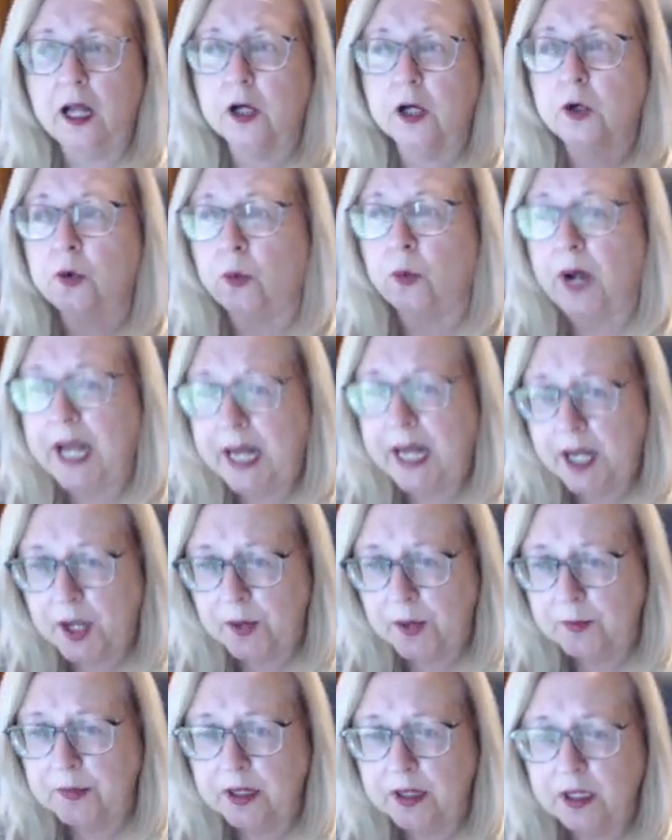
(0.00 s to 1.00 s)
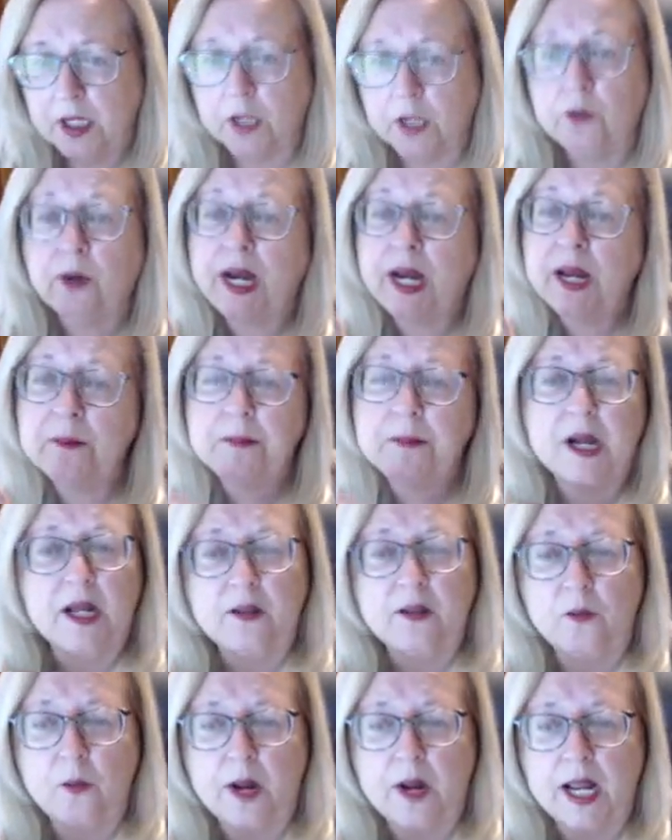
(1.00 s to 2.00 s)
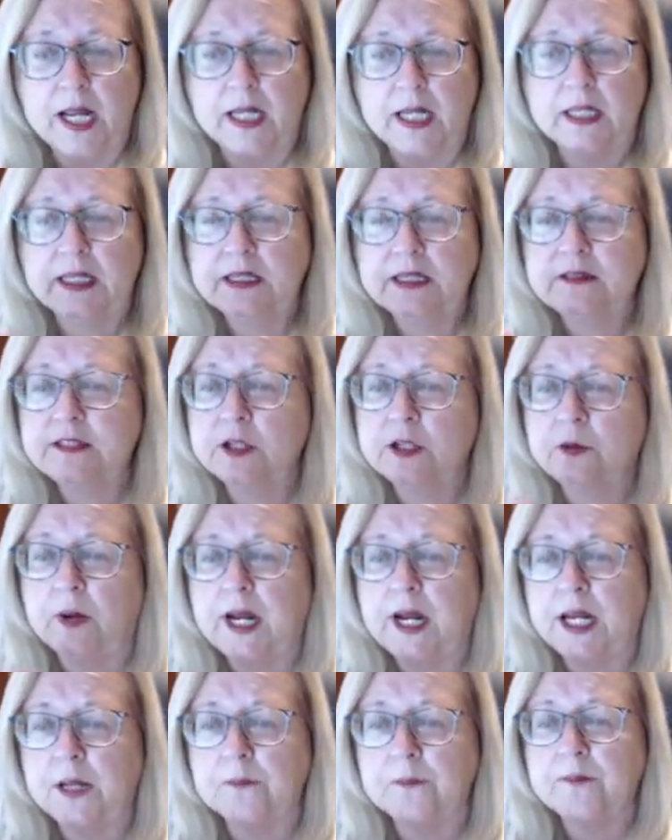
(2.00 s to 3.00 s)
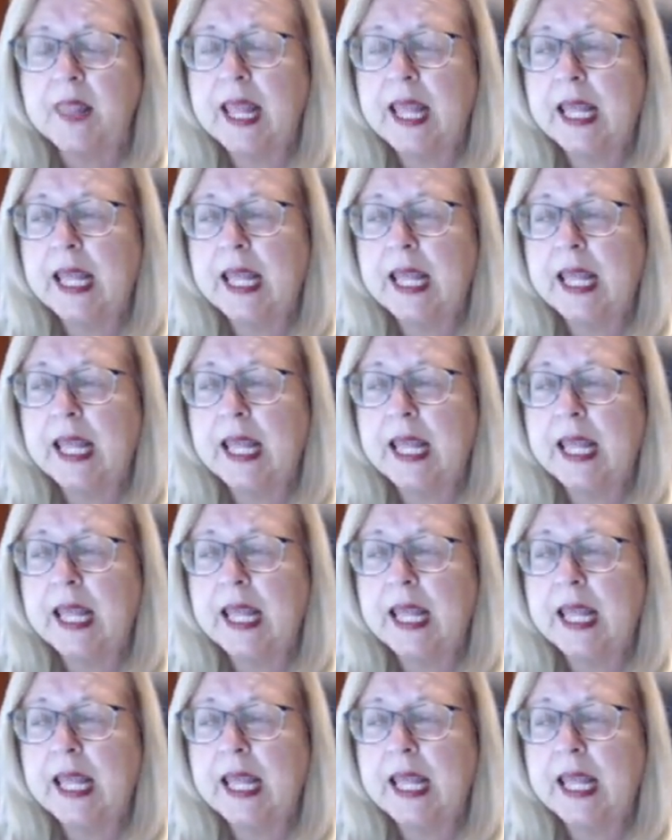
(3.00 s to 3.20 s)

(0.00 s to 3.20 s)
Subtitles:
Graham, by the way, Lindsey Graham